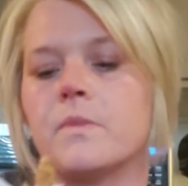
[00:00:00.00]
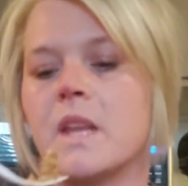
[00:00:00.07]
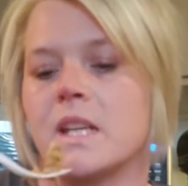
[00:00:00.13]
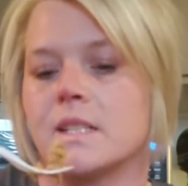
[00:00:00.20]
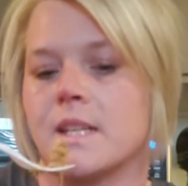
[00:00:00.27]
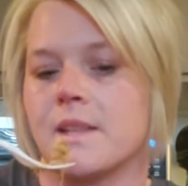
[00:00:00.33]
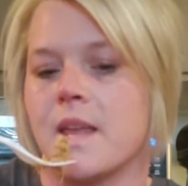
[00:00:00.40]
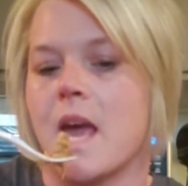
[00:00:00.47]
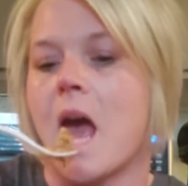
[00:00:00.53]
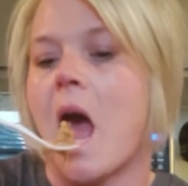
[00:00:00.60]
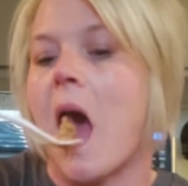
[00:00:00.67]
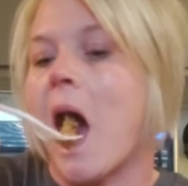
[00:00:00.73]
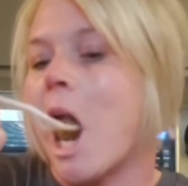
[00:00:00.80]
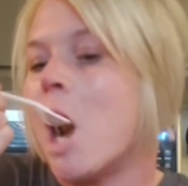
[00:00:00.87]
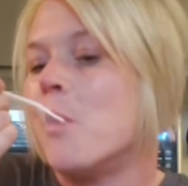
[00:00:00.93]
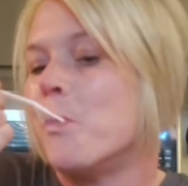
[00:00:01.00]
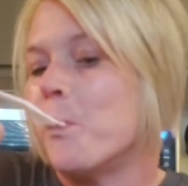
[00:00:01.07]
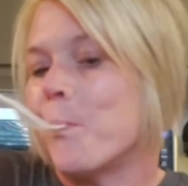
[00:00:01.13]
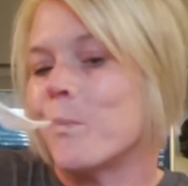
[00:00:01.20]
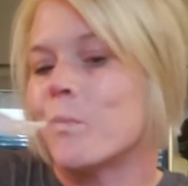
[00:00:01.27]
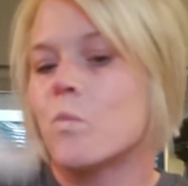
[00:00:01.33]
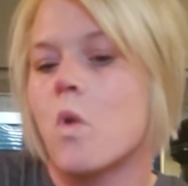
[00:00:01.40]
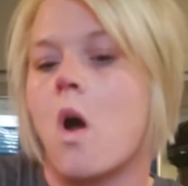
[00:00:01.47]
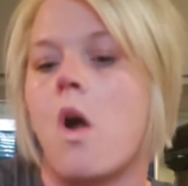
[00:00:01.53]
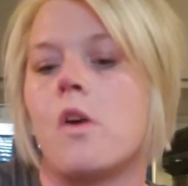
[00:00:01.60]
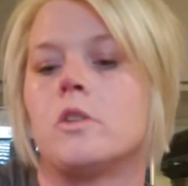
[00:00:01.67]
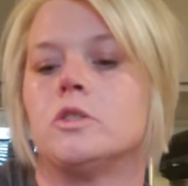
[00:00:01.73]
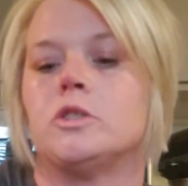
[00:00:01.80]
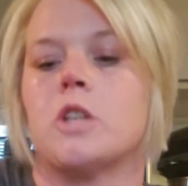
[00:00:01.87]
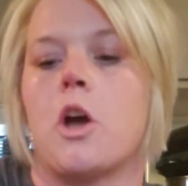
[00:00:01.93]
things like that.
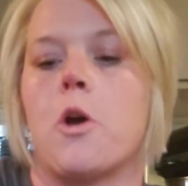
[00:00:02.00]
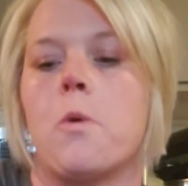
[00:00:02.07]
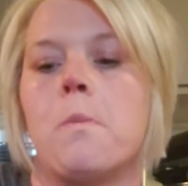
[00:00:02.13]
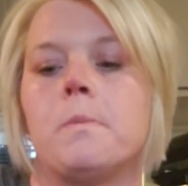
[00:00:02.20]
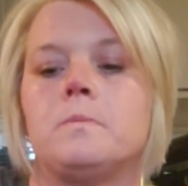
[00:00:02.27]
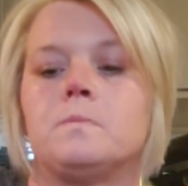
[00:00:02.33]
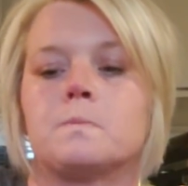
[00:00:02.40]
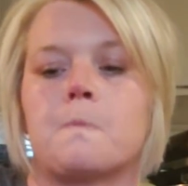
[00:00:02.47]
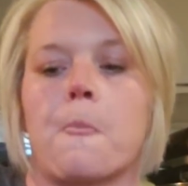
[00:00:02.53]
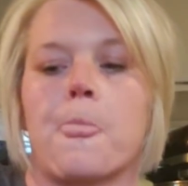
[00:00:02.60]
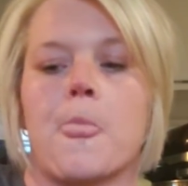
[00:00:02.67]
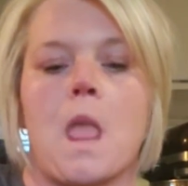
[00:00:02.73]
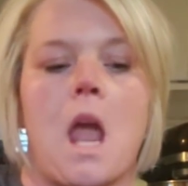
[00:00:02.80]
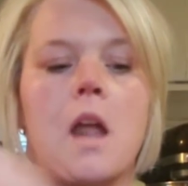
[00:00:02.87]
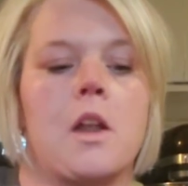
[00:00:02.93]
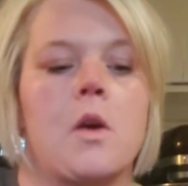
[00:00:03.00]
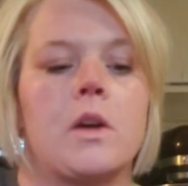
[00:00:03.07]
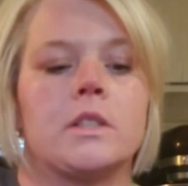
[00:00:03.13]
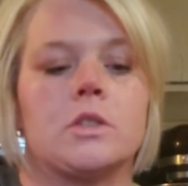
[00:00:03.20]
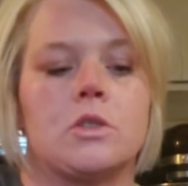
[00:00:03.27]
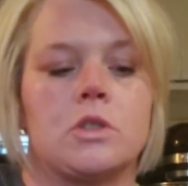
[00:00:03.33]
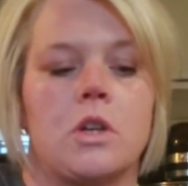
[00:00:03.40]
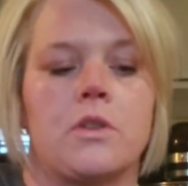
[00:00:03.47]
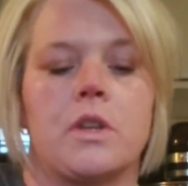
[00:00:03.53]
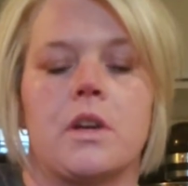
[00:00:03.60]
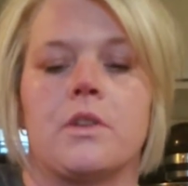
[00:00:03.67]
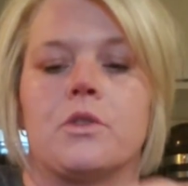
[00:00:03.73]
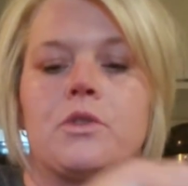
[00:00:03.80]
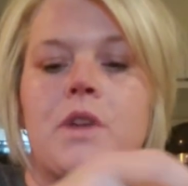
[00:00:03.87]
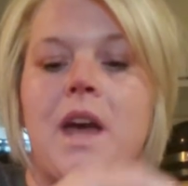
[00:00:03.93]
So, I know I told y'all the
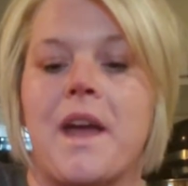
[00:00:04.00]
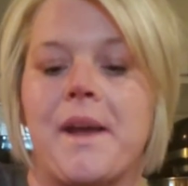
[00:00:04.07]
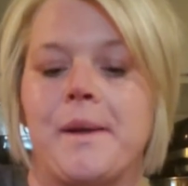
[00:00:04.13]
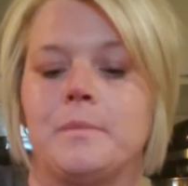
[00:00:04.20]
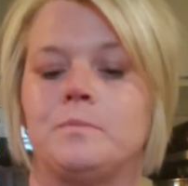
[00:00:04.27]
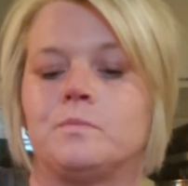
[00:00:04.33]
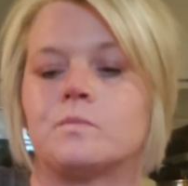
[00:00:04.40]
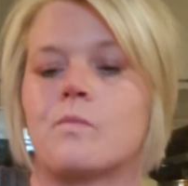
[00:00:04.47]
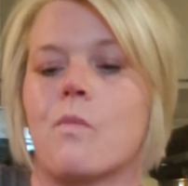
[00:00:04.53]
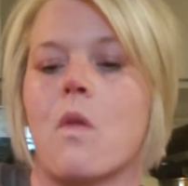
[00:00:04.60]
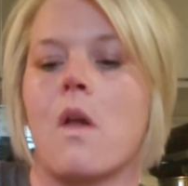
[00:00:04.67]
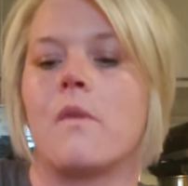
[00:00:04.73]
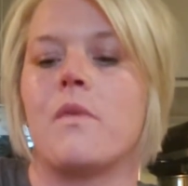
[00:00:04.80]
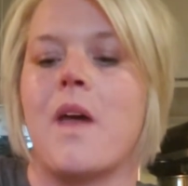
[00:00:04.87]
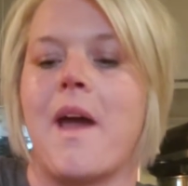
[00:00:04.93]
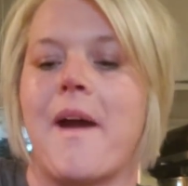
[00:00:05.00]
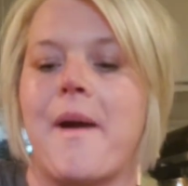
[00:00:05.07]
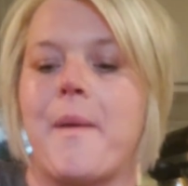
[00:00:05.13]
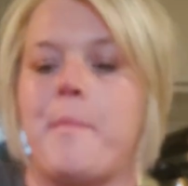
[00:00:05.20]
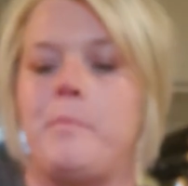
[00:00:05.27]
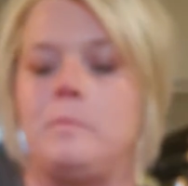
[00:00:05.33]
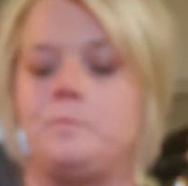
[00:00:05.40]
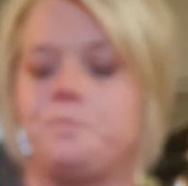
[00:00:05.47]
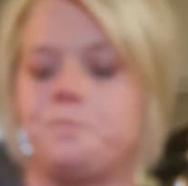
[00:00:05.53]
other day that